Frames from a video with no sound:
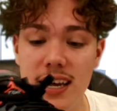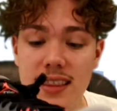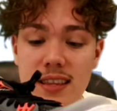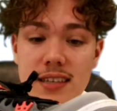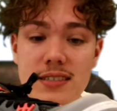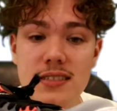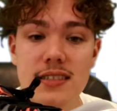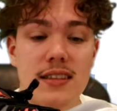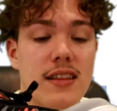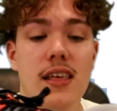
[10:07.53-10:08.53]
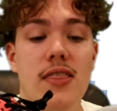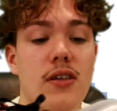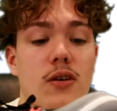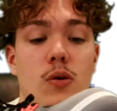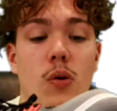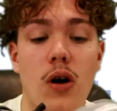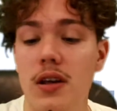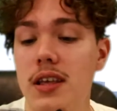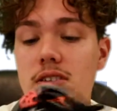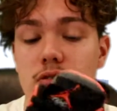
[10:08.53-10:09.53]
at this, the
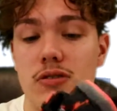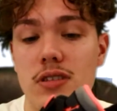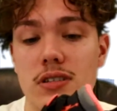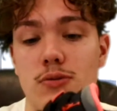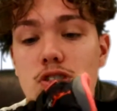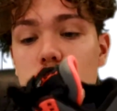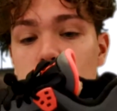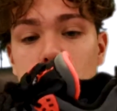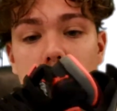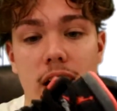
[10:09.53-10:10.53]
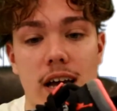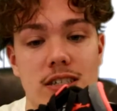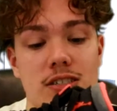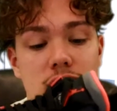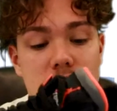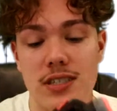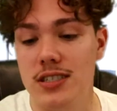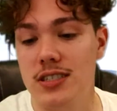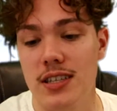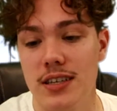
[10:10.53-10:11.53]
quality control on this was trash.
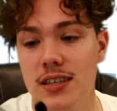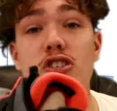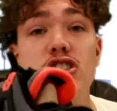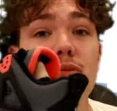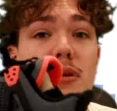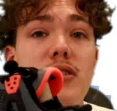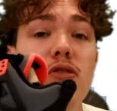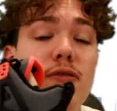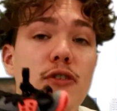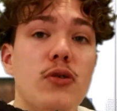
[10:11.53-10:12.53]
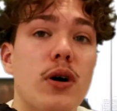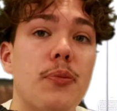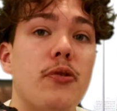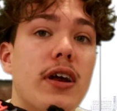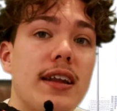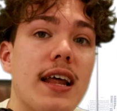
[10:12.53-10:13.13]
Sheesh. Like, there should be a review up right